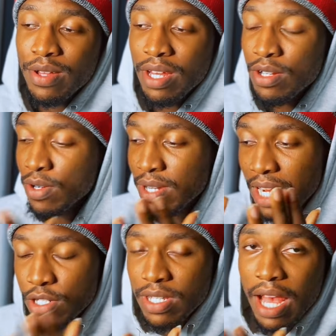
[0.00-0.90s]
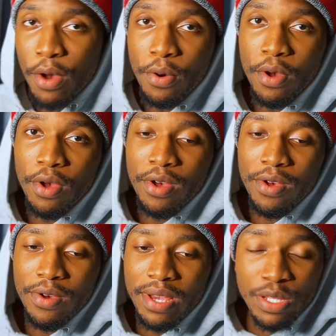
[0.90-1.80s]
I don't know, that's just how
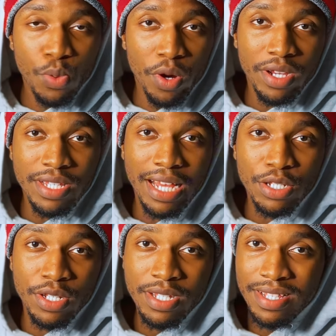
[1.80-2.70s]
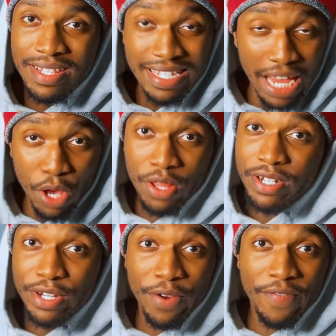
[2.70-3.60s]
it works. That's just the
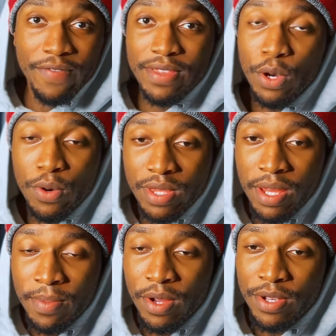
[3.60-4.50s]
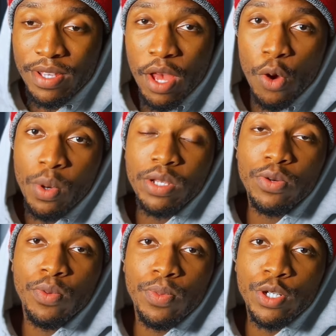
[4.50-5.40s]
psychology of the whole thing, because when
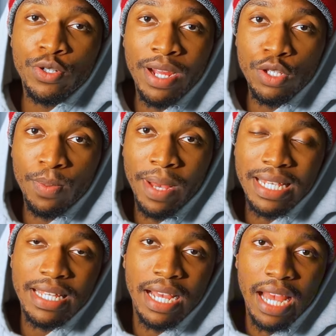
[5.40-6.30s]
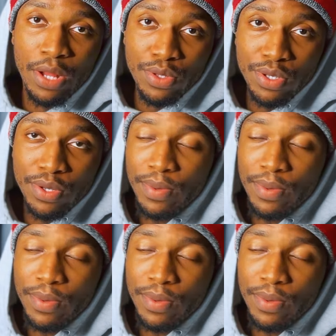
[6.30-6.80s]
you try to pass the account,